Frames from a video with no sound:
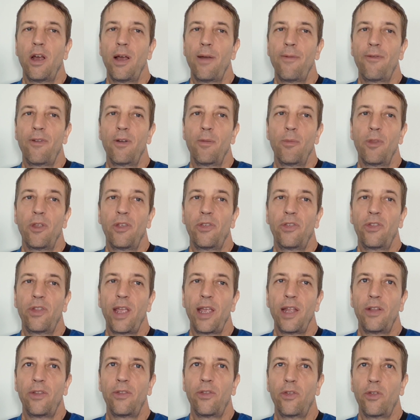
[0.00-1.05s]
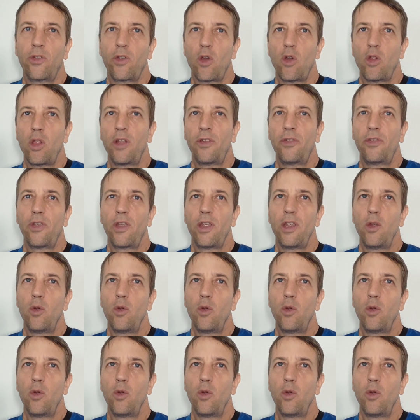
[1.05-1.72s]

I'm from the States, so let's say